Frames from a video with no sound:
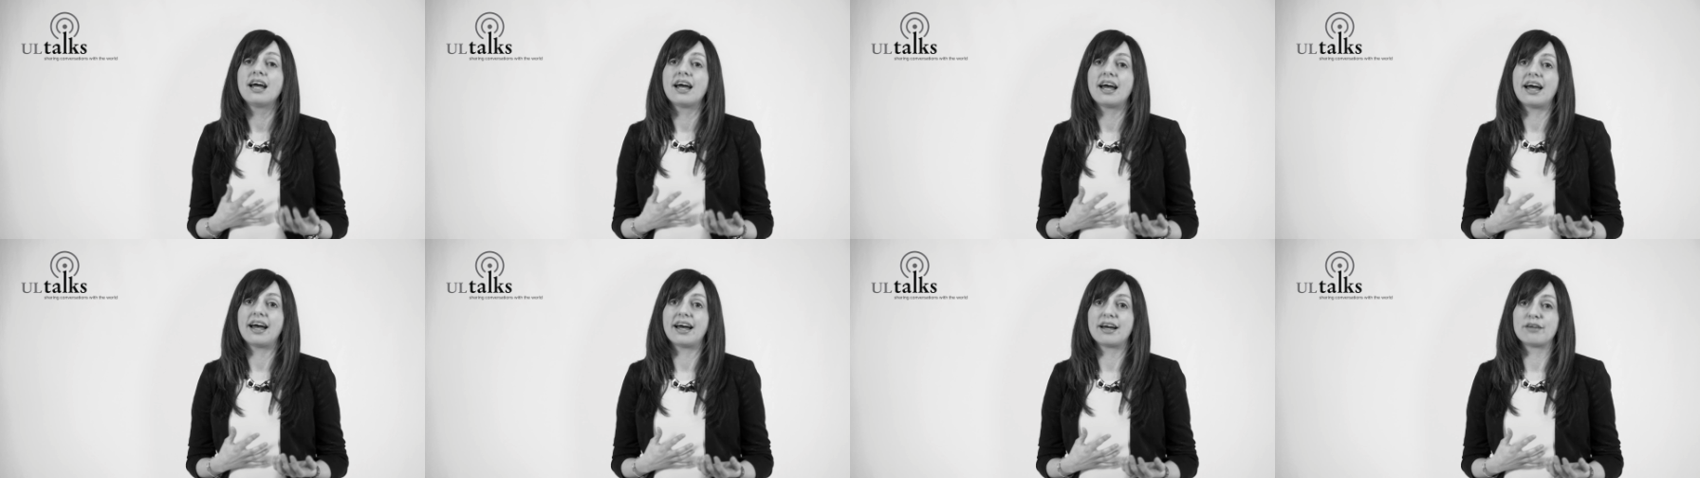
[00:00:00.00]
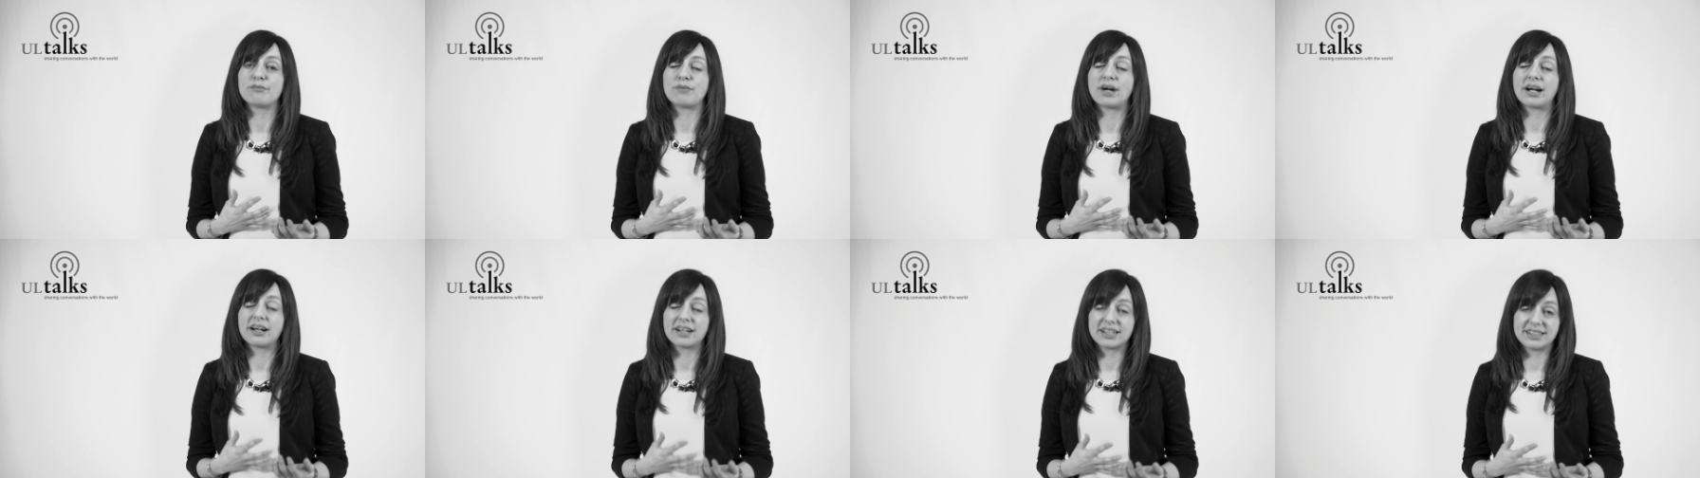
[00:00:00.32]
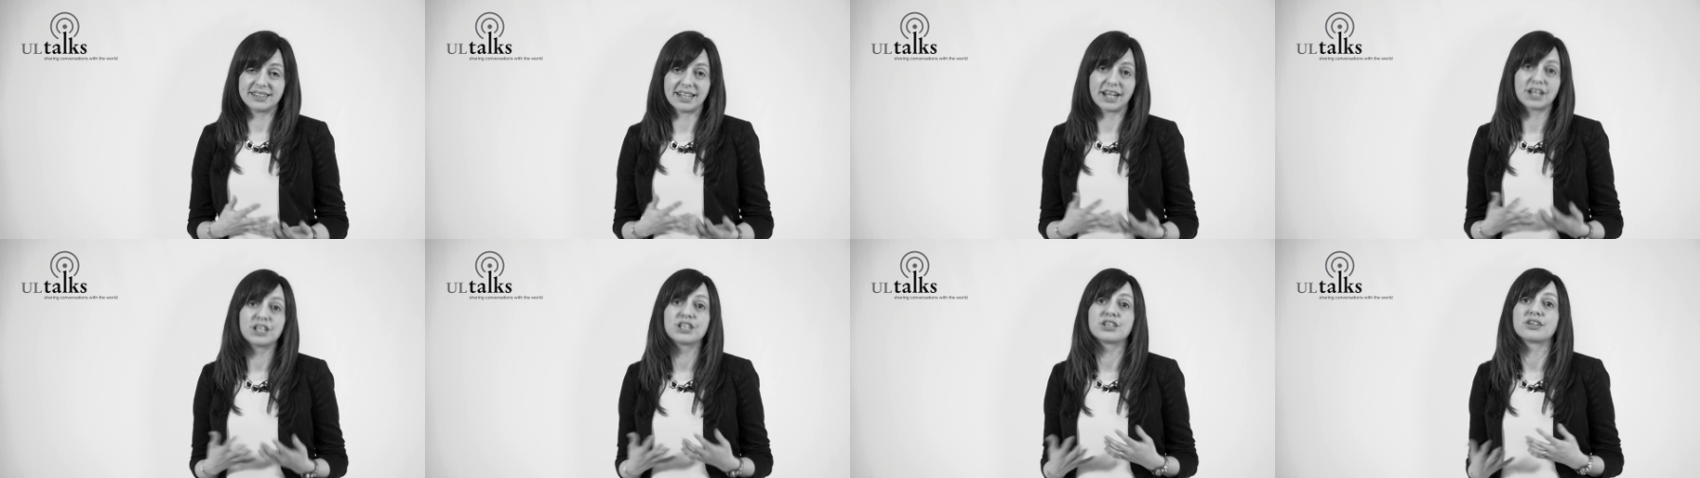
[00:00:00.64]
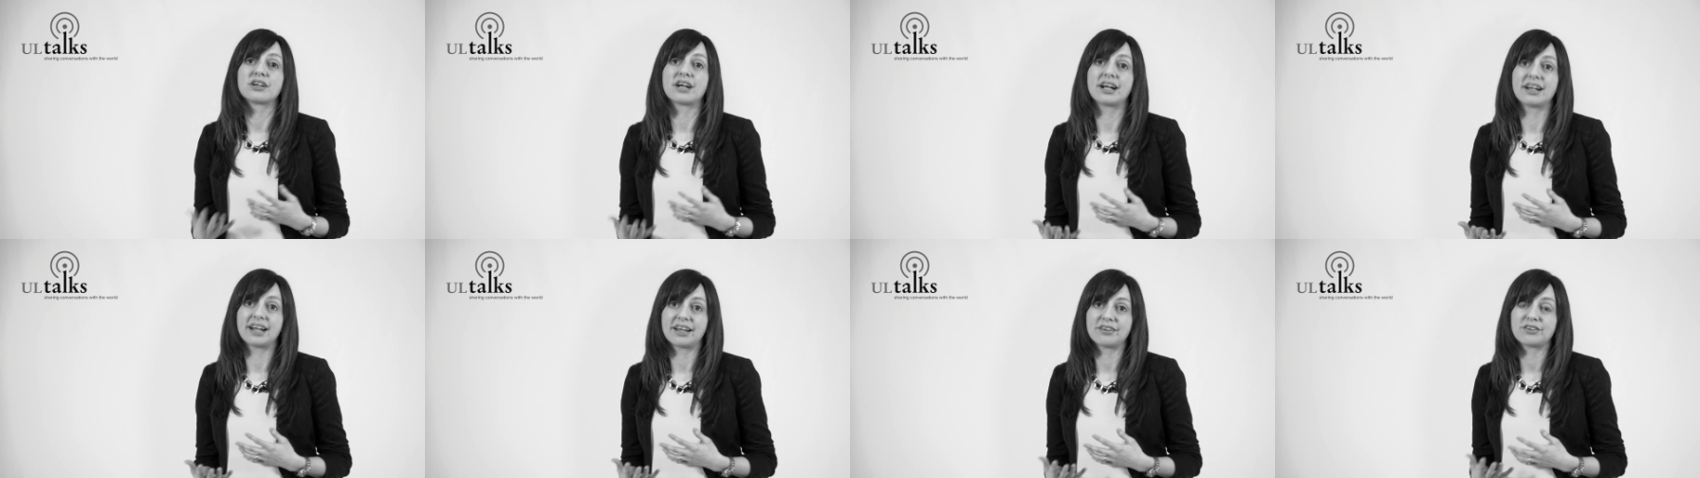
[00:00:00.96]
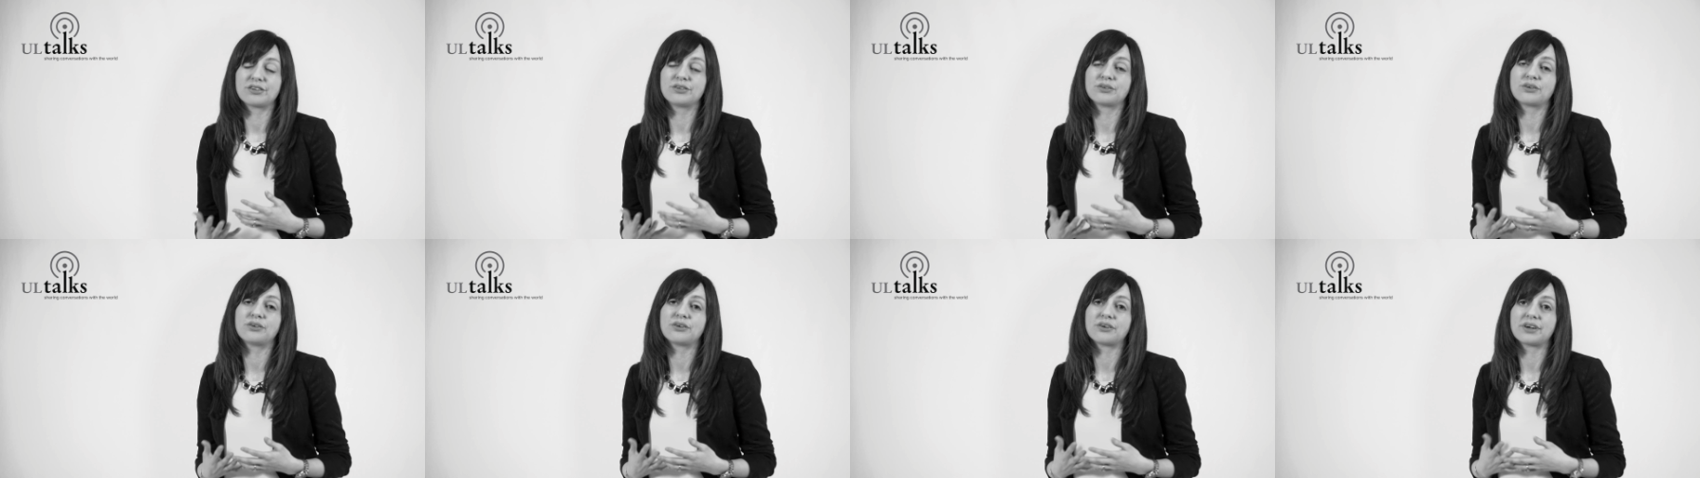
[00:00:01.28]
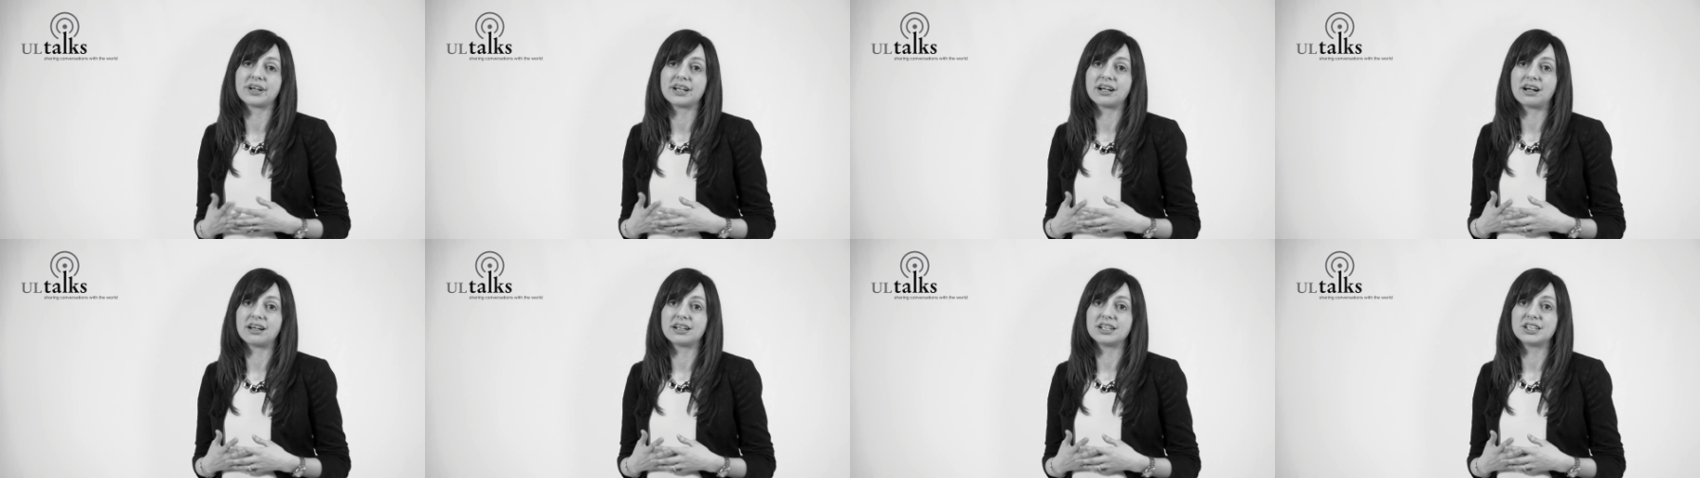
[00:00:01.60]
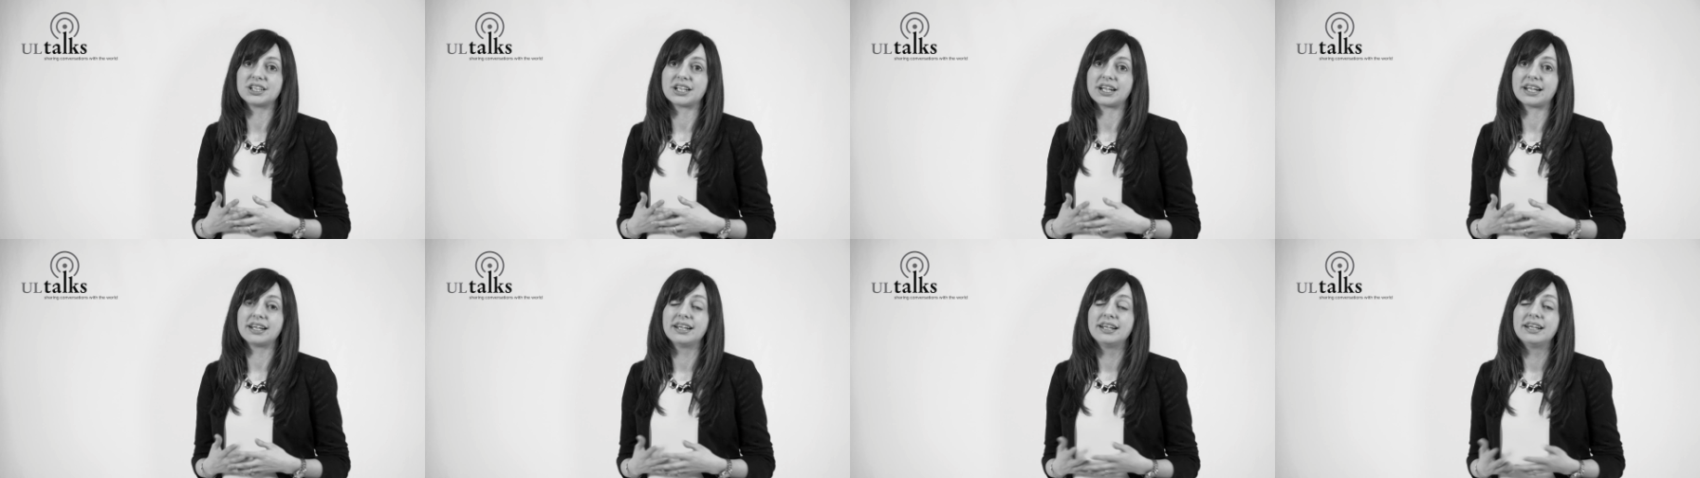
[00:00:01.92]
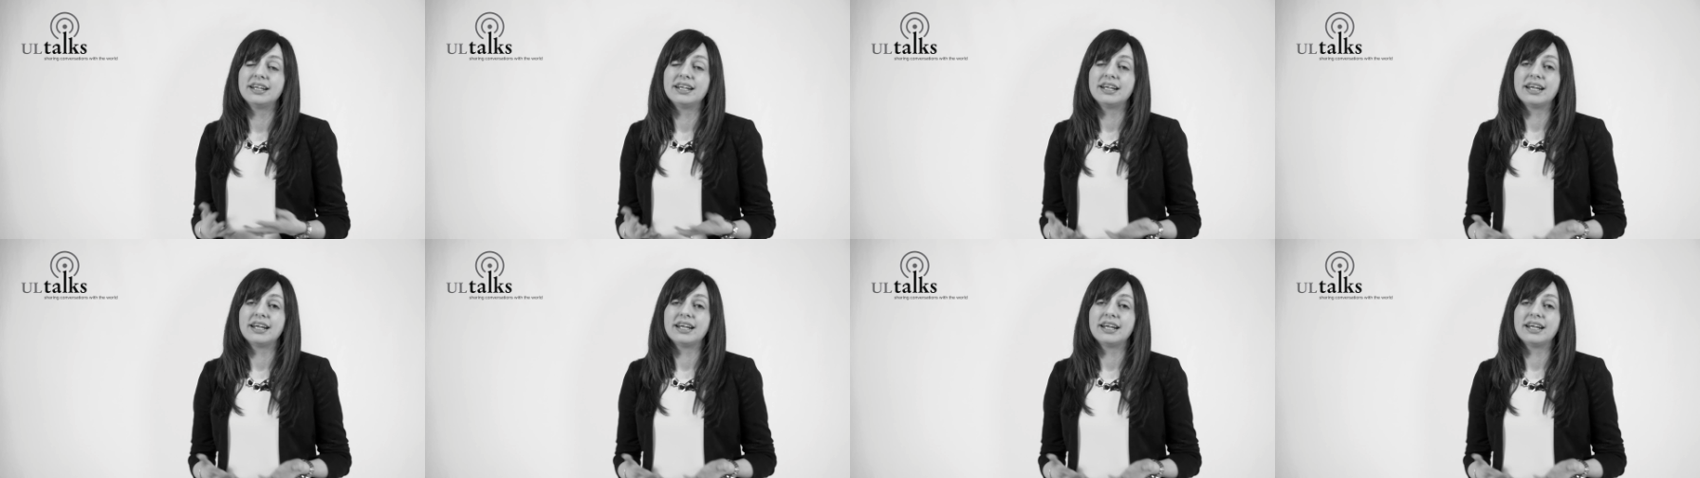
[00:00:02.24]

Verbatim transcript: um, architecture and ethnochoreology.